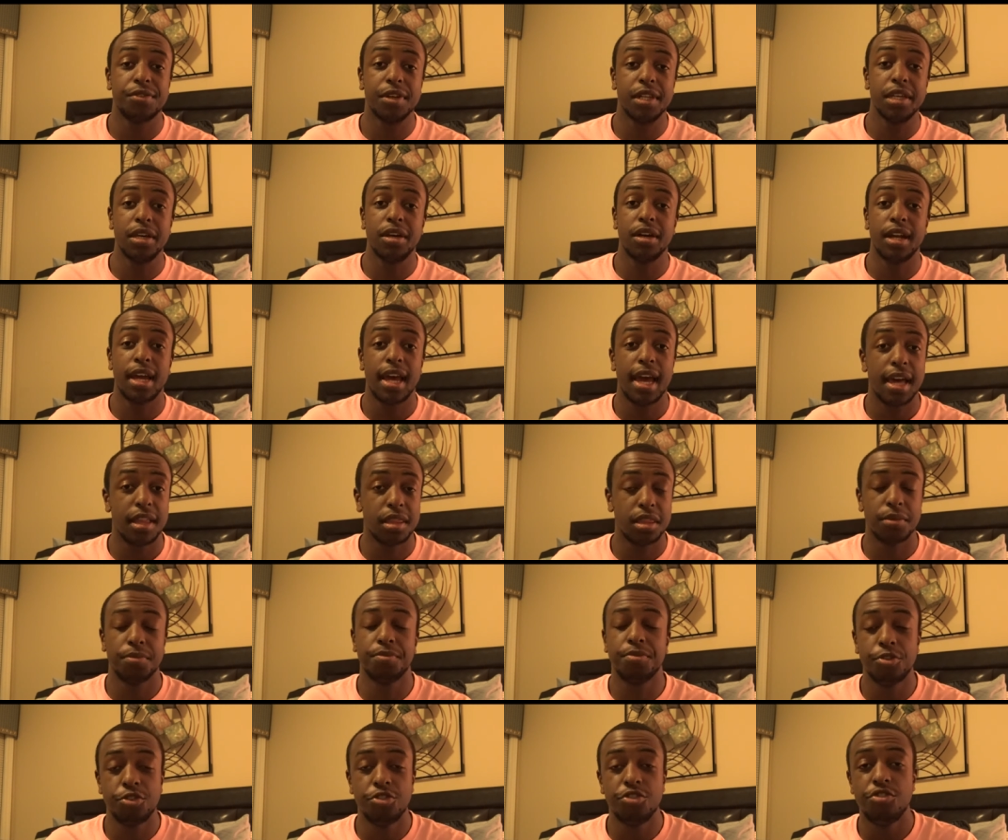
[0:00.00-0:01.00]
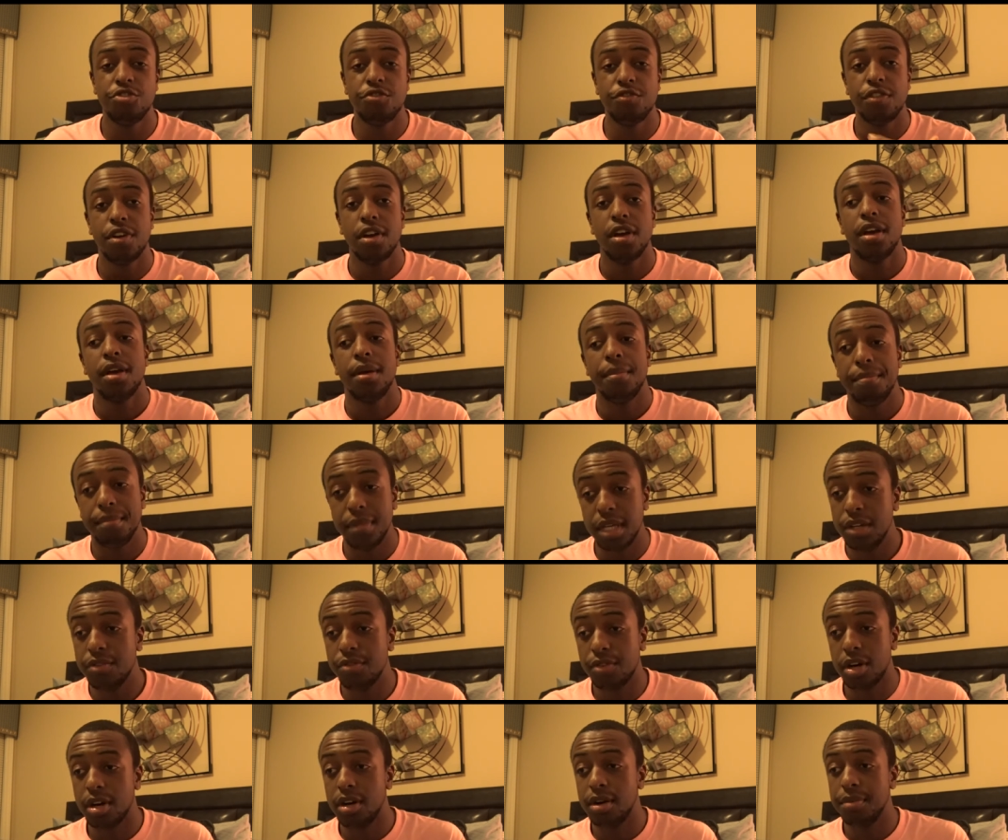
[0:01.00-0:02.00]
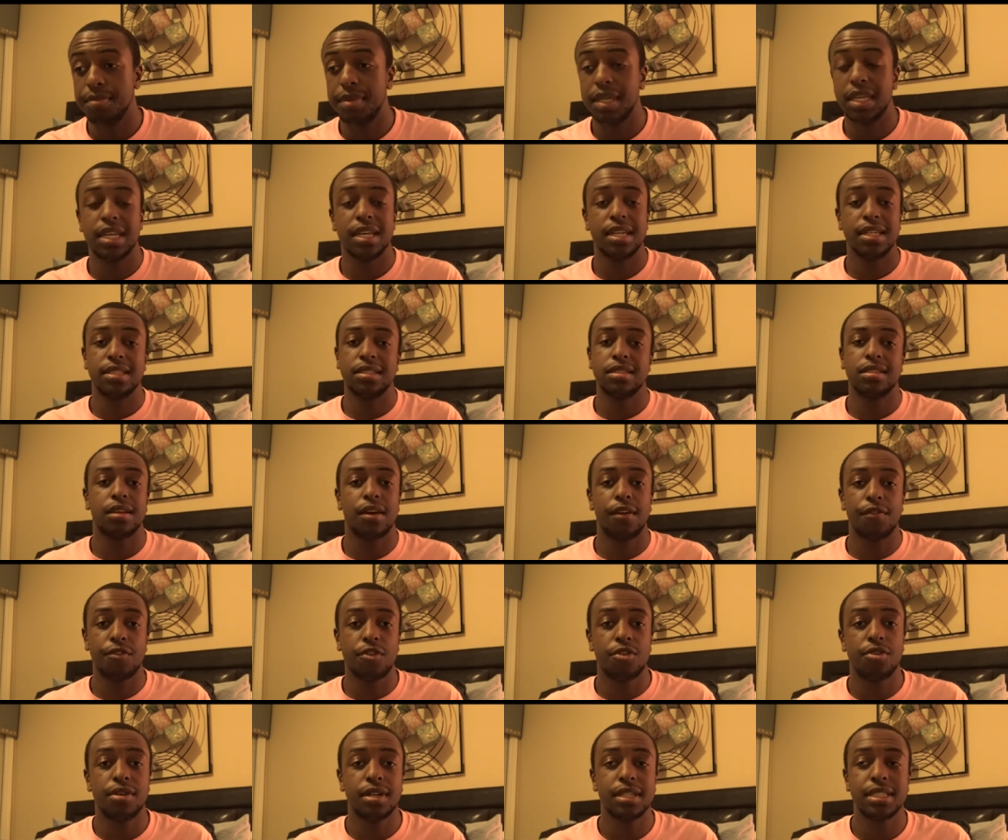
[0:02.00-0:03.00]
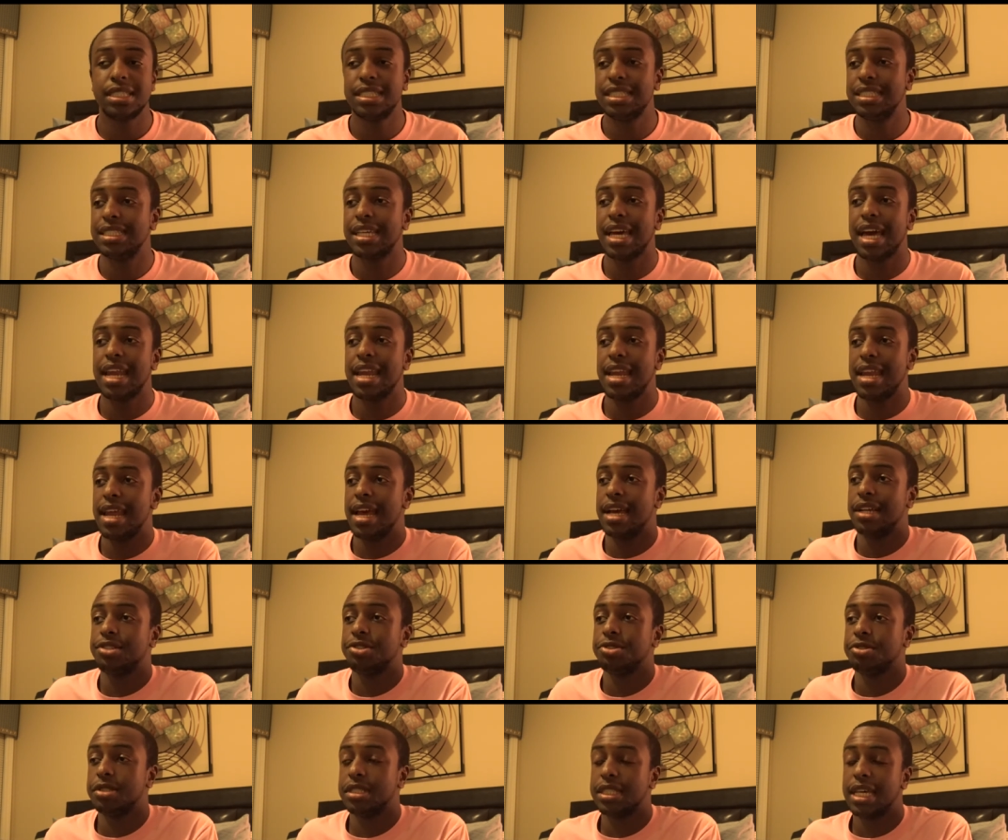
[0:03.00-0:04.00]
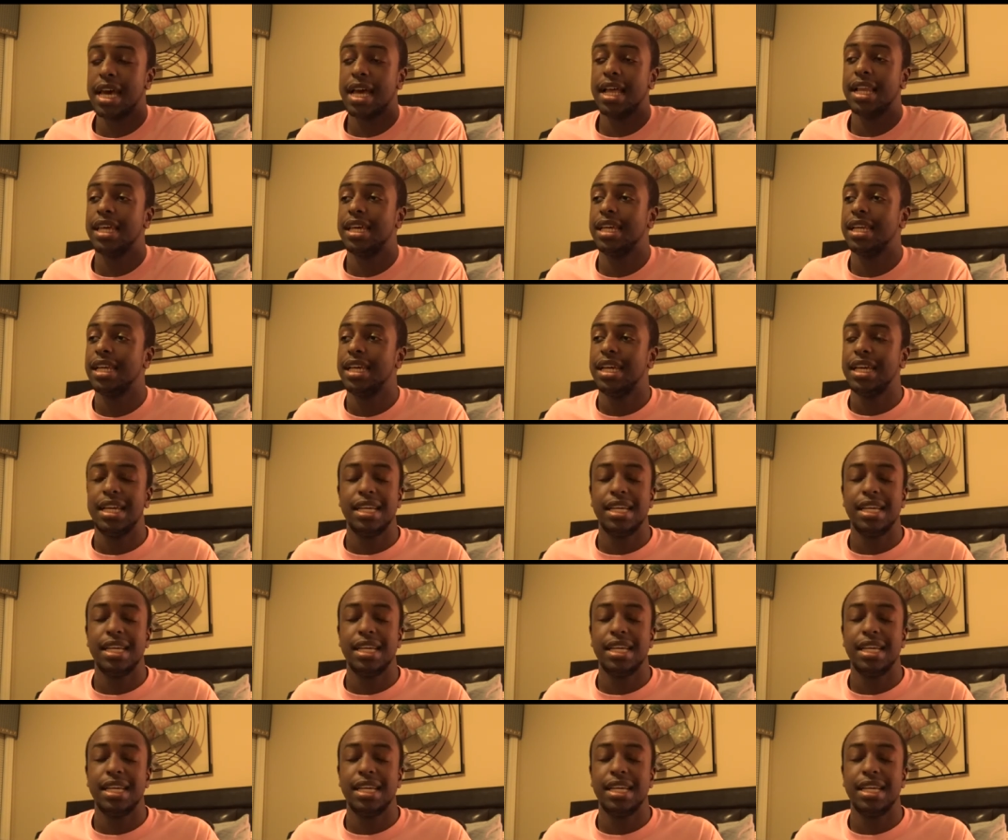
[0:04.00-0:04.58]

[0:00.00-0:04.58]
really gonna have to prove me wrong because of course he's got a natural talent.